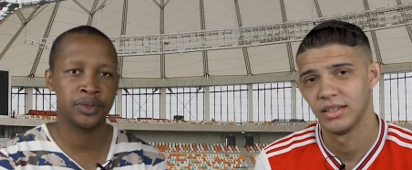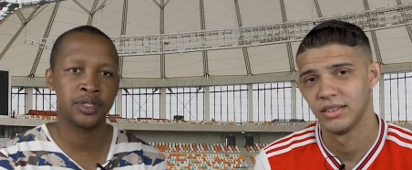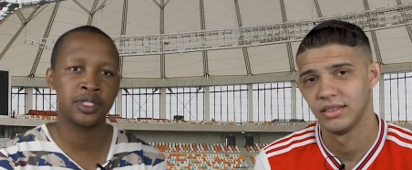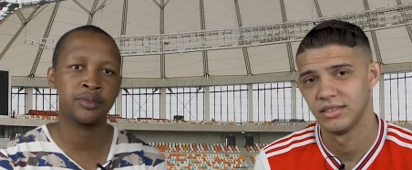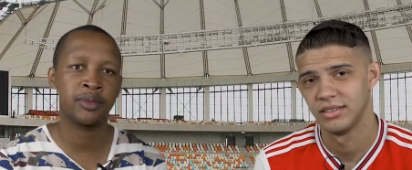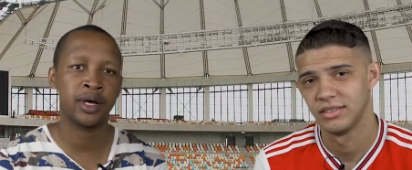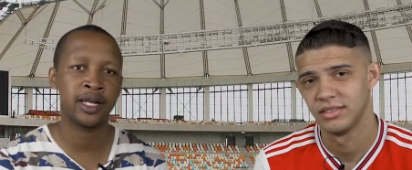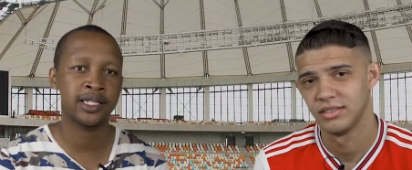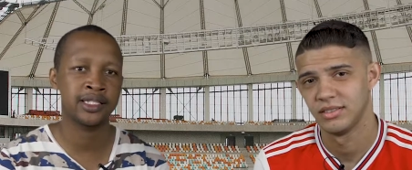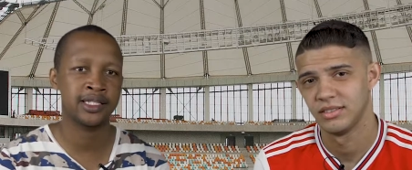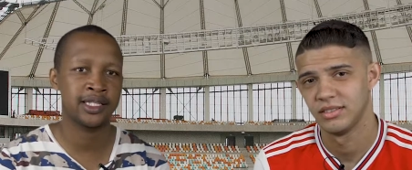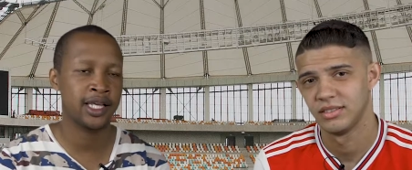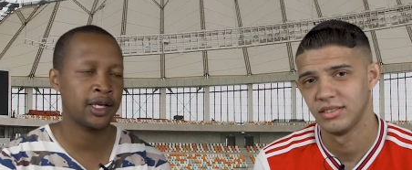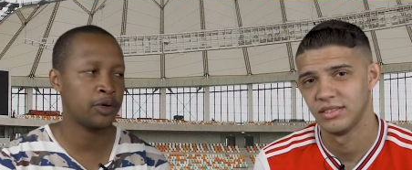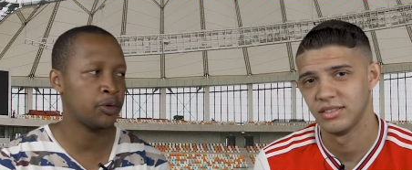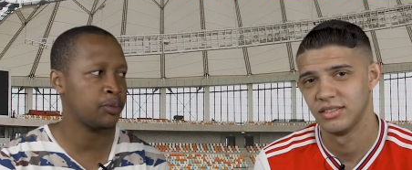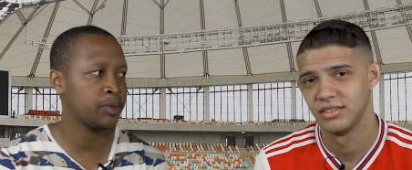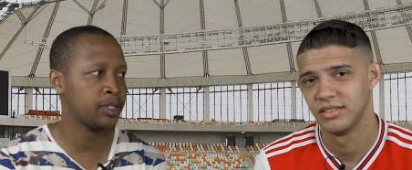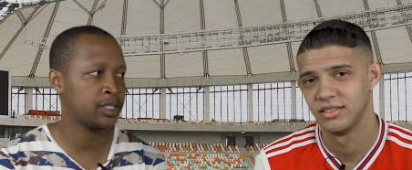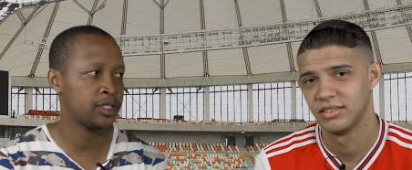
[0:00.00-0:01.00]
Speaker 1: Mosimane
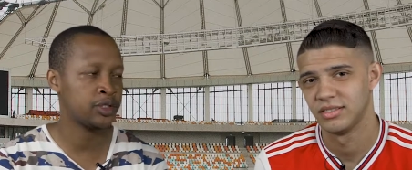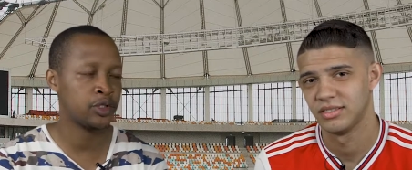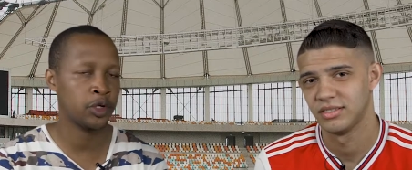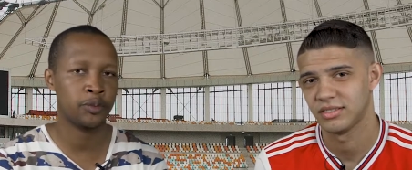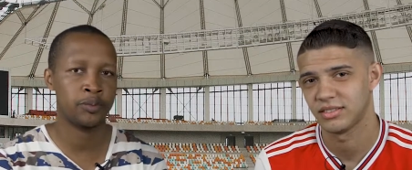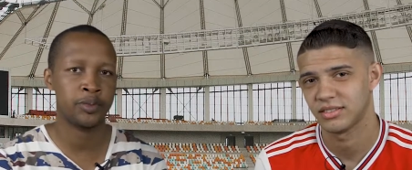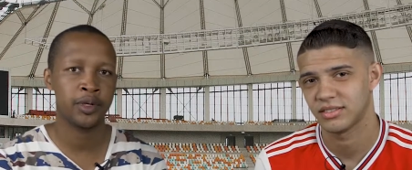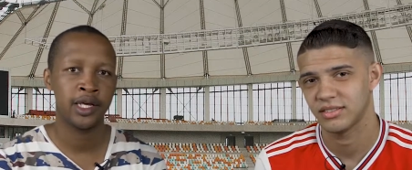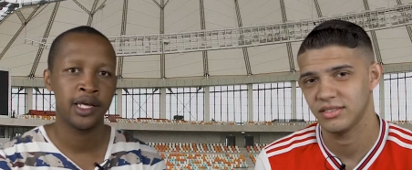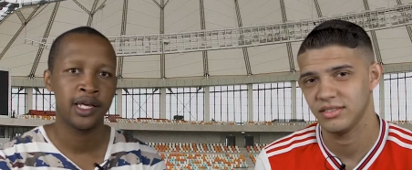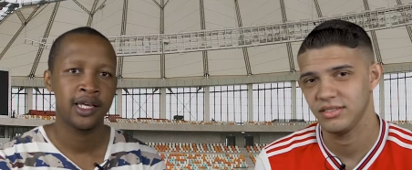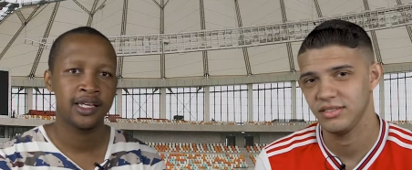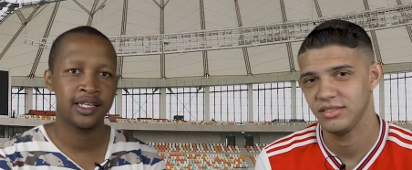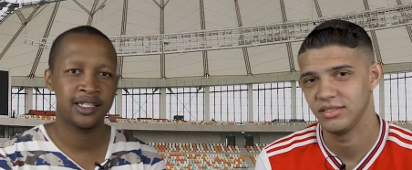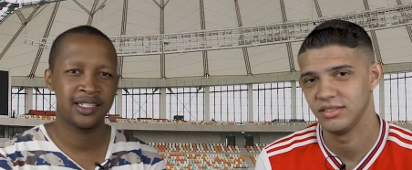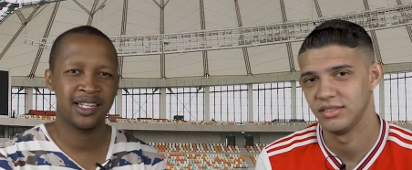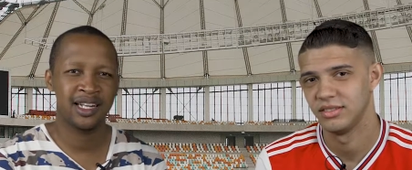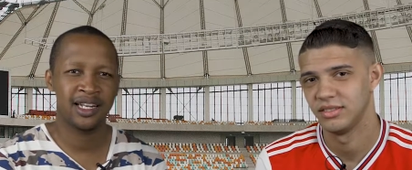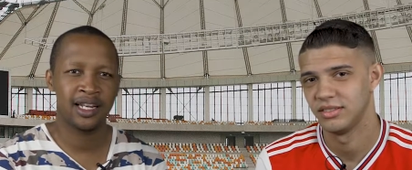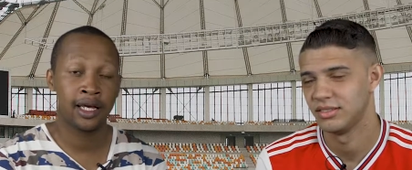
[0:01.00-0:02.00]
saying Middendorp
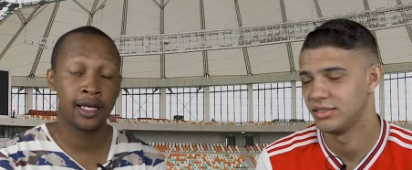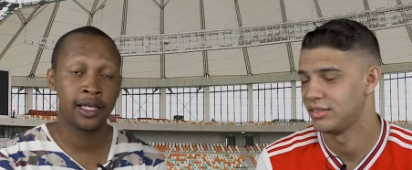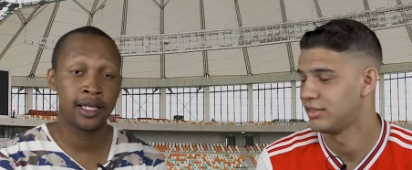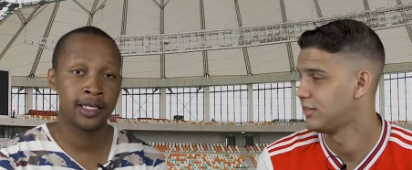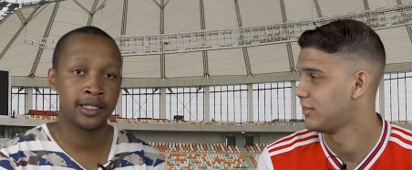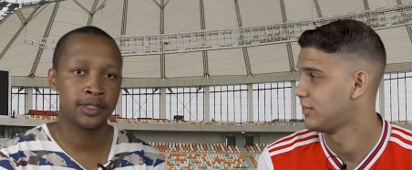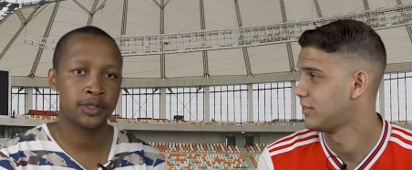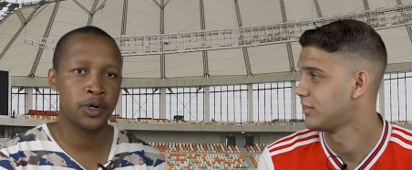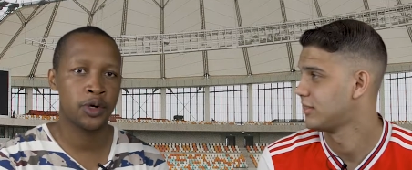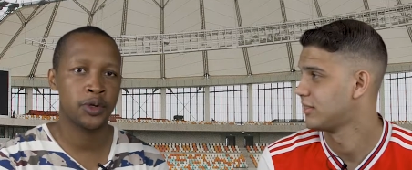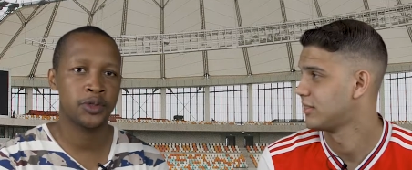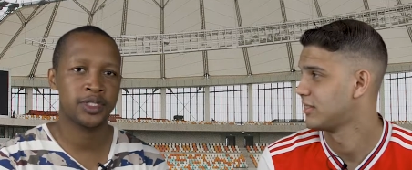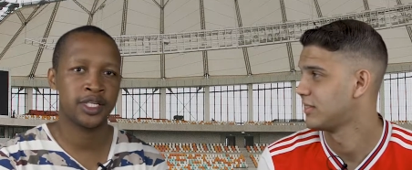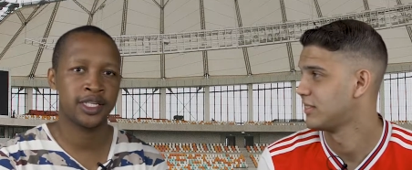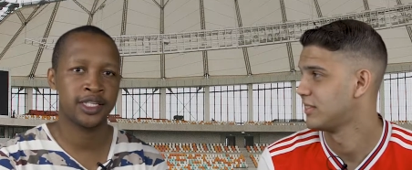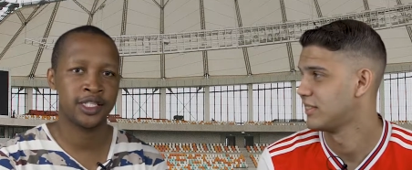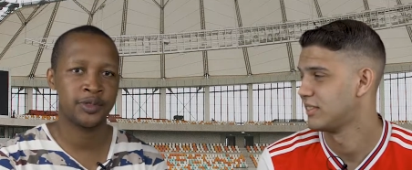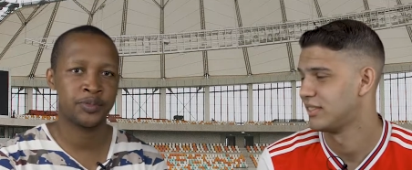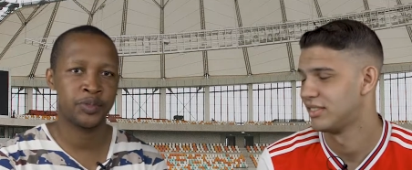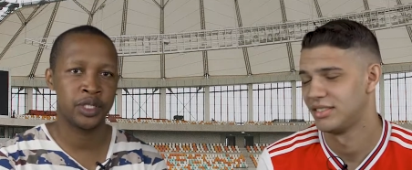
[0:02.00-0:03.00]
is the luckiest
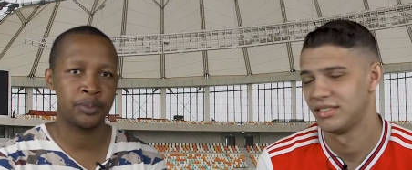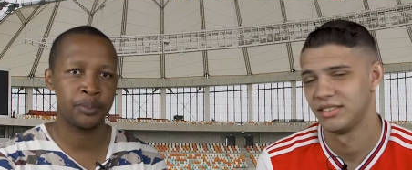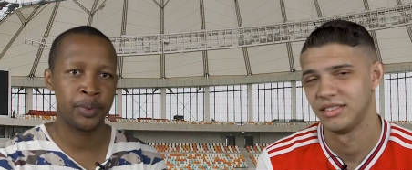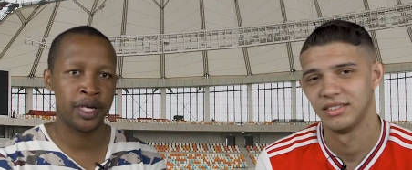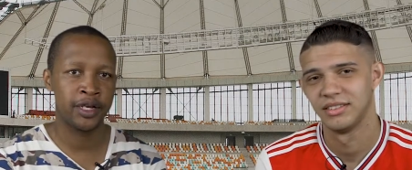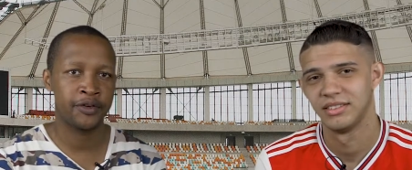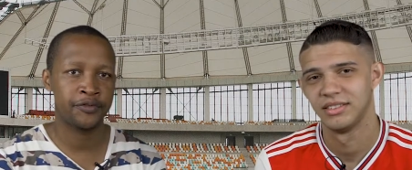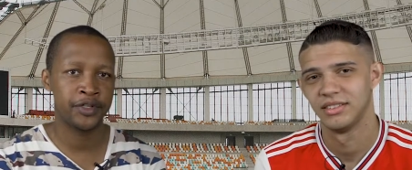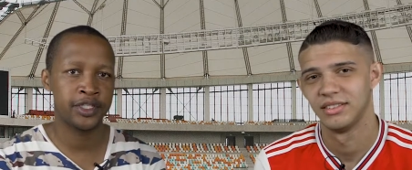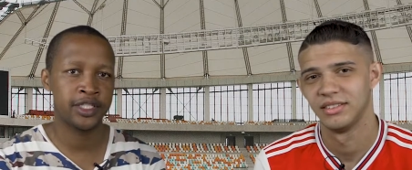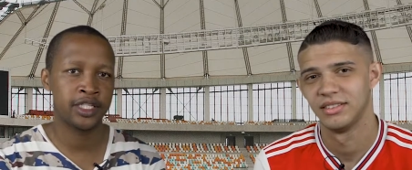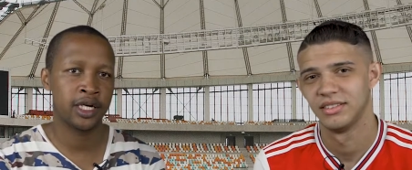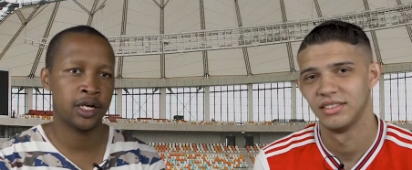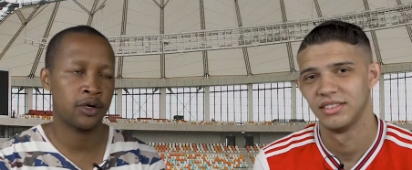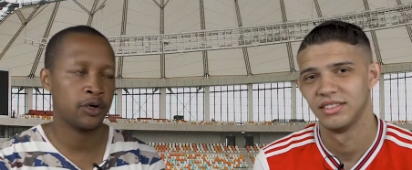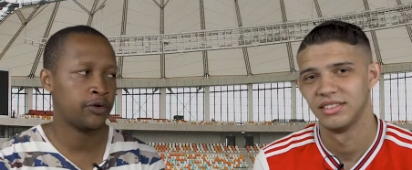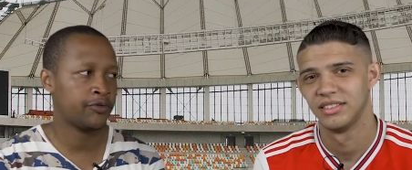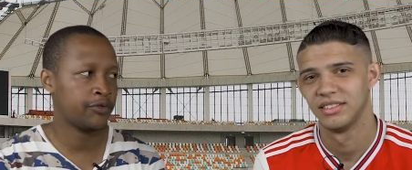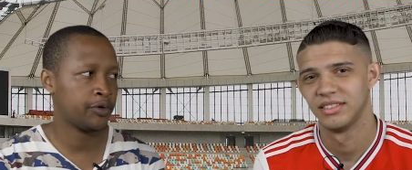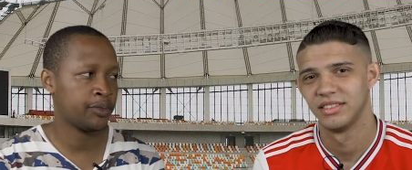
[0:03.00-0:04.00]
coach and he's been benefiting
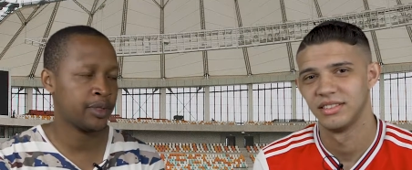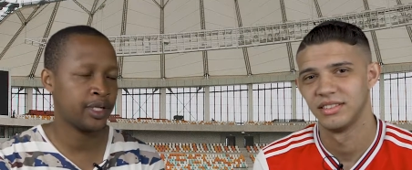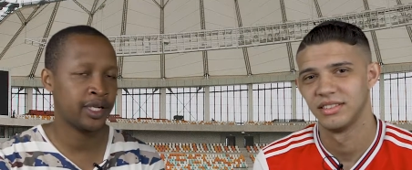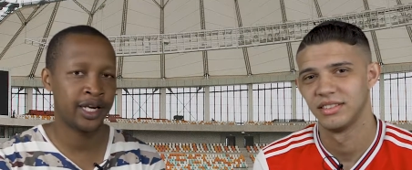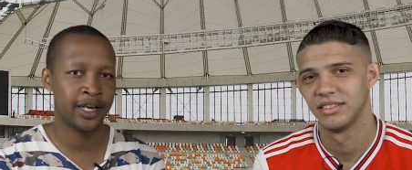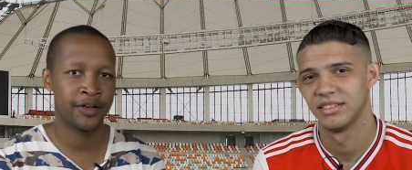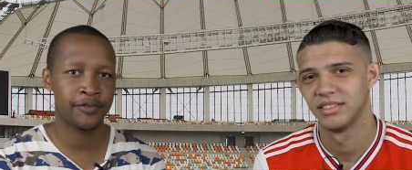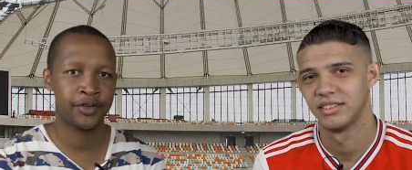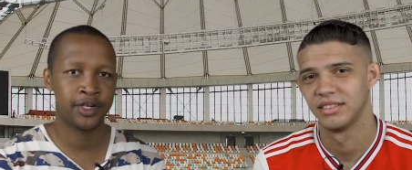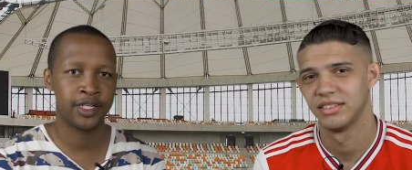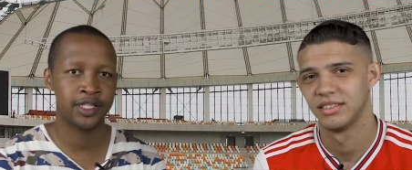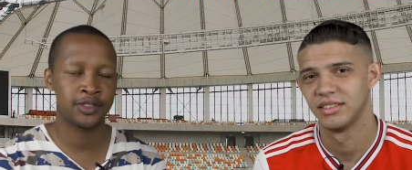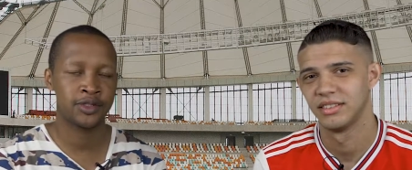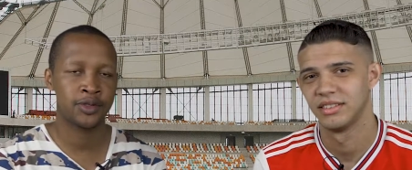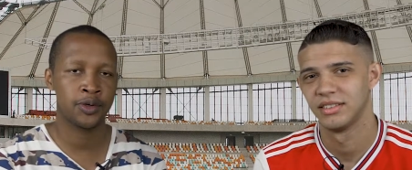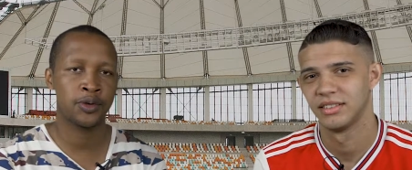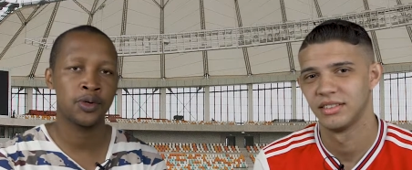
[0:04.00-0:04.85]
a lot from the referees.